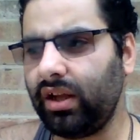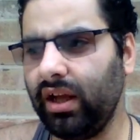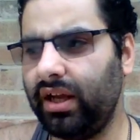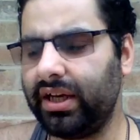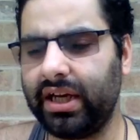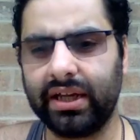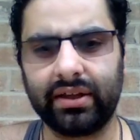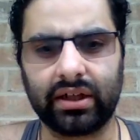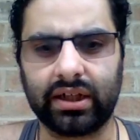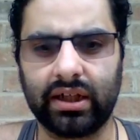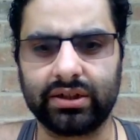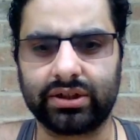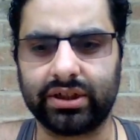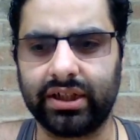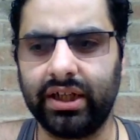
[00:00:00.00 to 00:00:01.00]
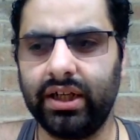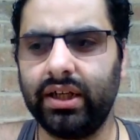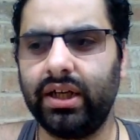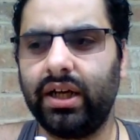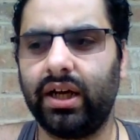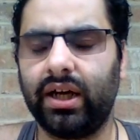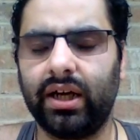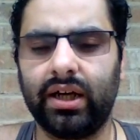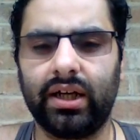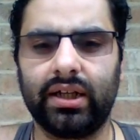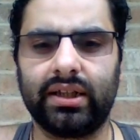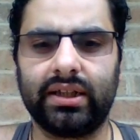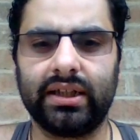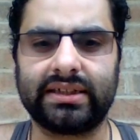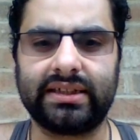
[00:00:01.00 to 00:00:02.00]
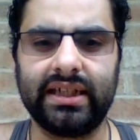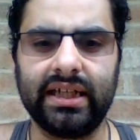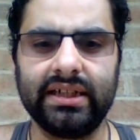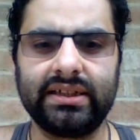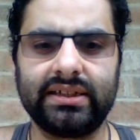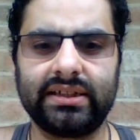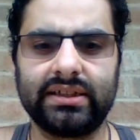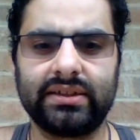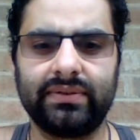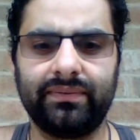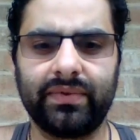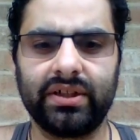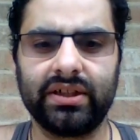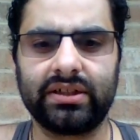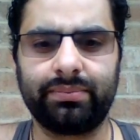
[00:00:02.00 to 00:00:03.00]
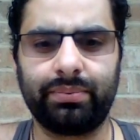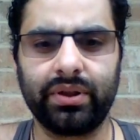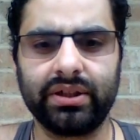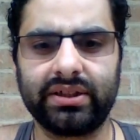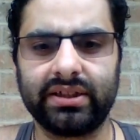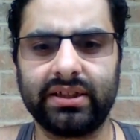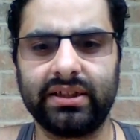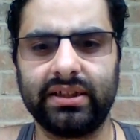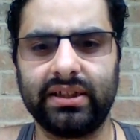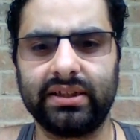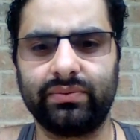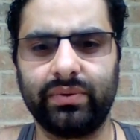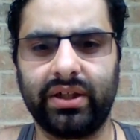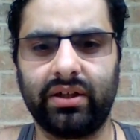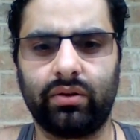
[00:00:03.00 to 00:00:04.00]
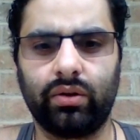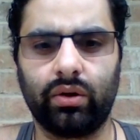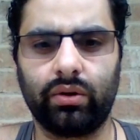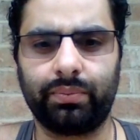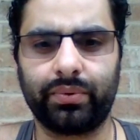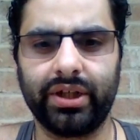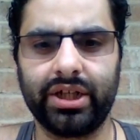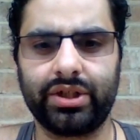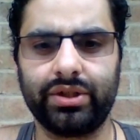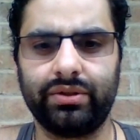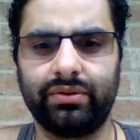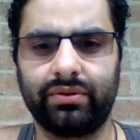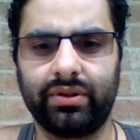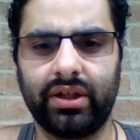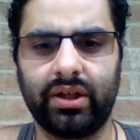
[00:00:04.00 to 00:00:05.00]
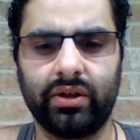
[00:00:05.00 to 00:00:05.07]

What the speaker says: any other country. The states versus person is where a corporation or an